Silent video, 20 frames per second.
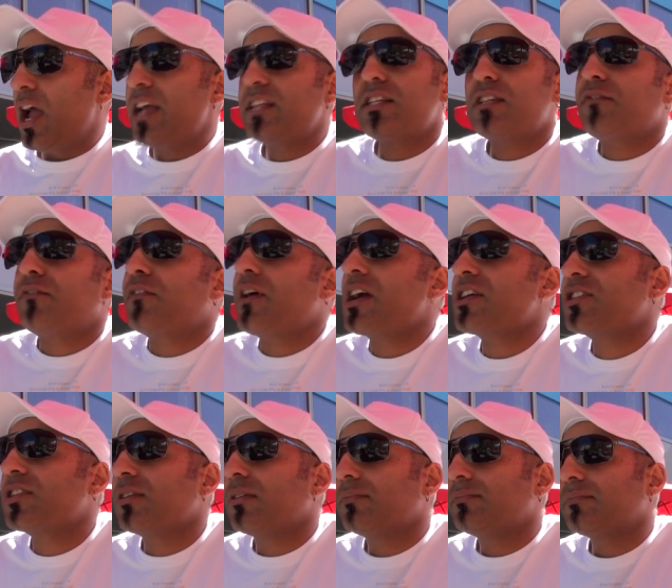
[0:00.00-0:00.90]
It's just
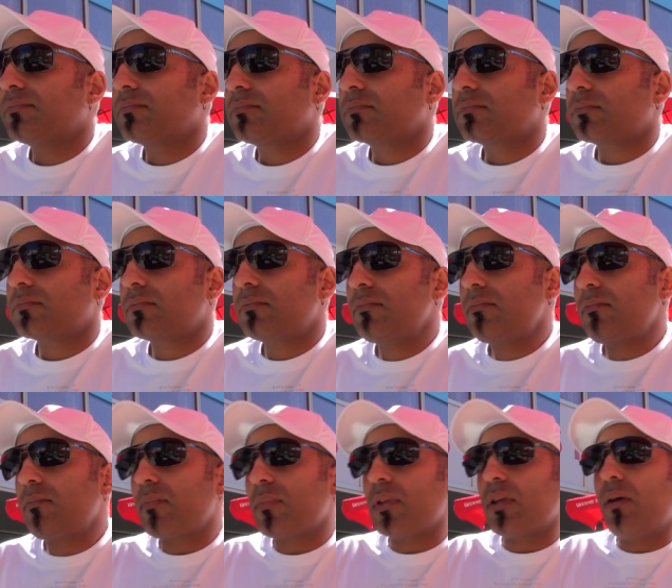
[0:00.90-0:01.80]
fresh. Yeah.
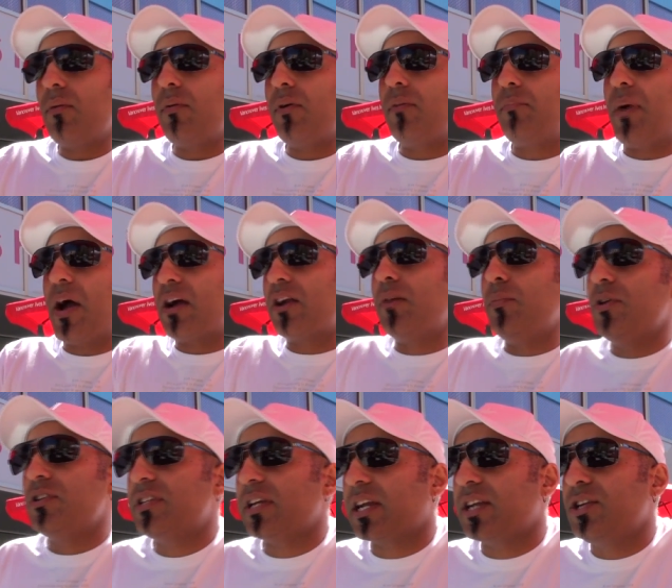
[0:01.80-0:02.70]
Bhangra
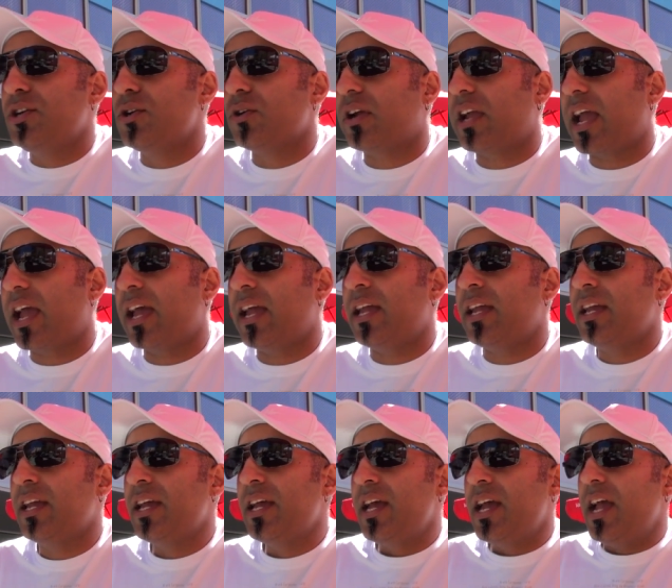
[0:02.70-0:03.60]
music in UK
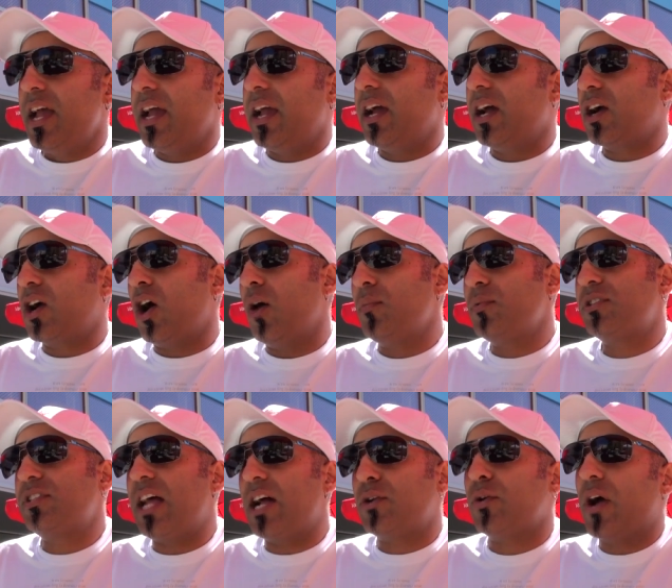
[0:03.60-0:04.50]

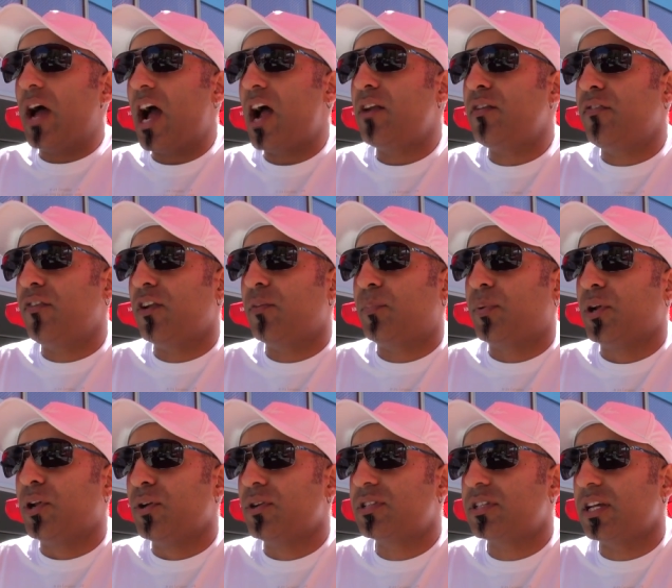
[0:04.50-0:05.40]
comes down to a handful of
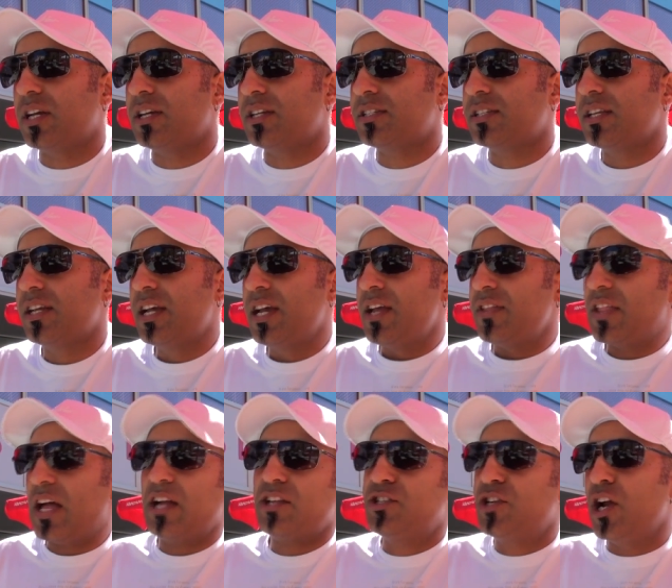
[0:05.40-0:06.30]
producers
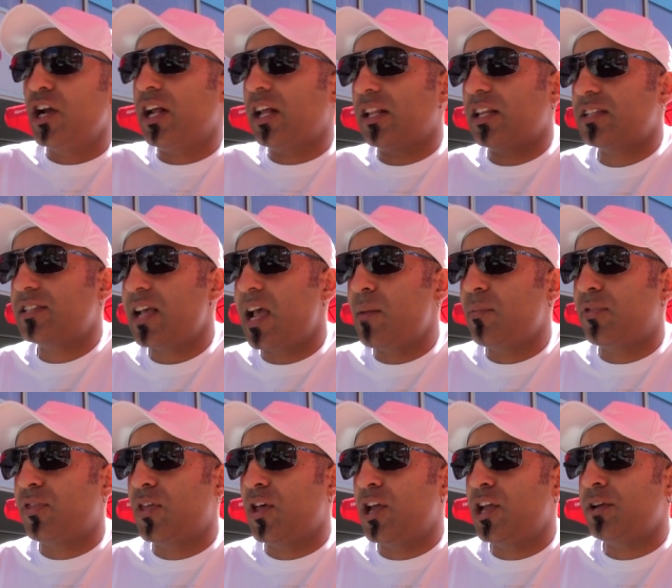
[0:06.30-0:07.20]
that churn out the same
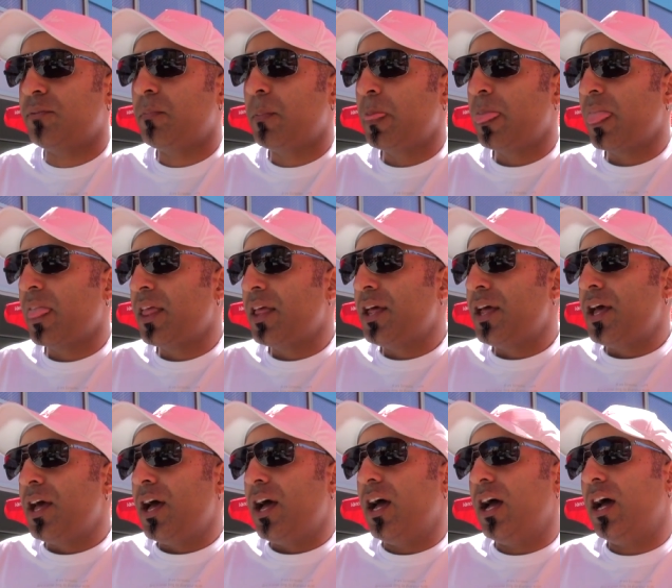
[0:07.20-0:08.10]
thing.
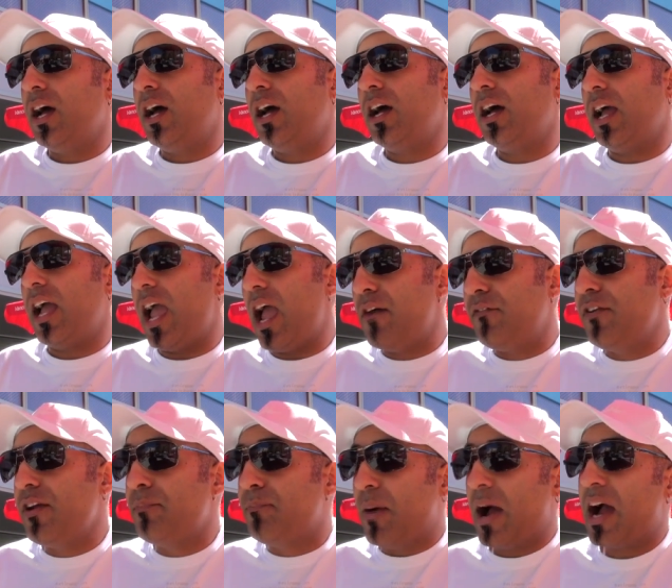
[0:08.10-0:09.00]

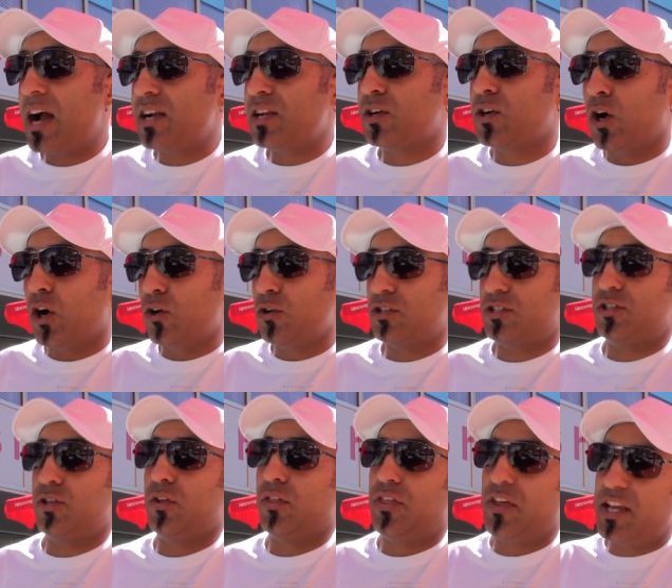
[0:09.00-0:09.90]
Every band goes
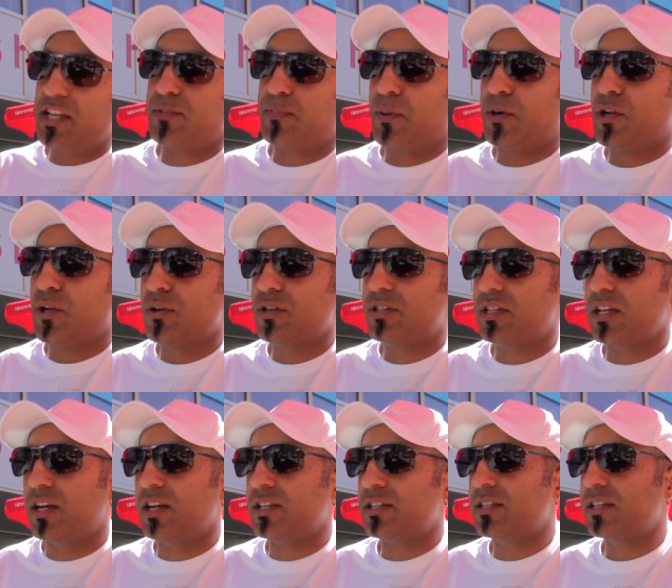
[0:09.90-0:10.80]
to these
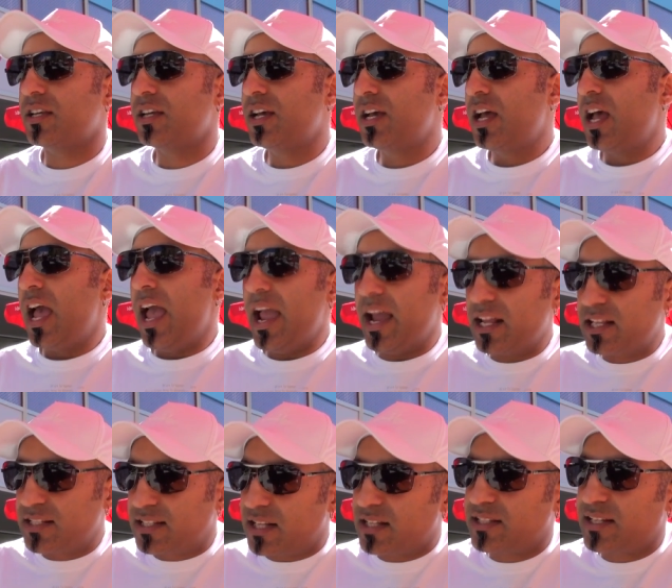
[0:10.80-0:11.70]
producers,
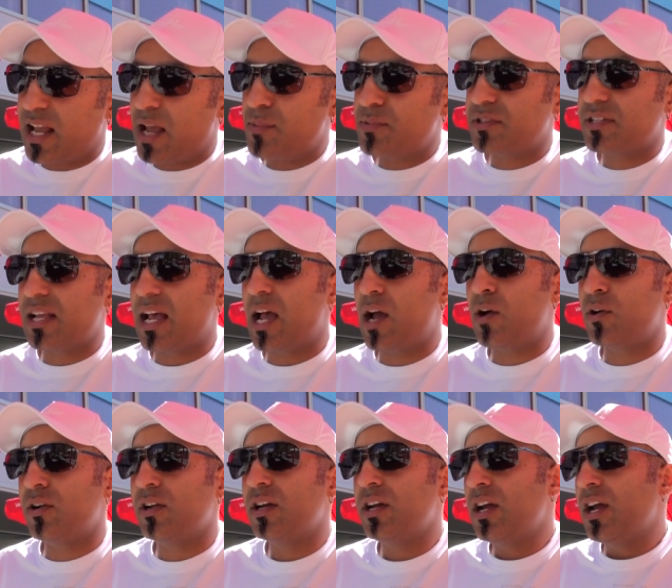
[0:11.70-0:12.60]
hence the same
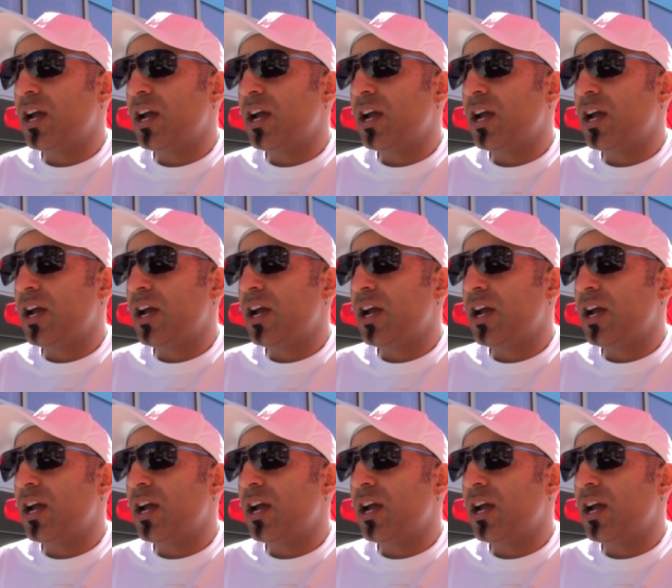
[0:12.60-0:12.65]
sound.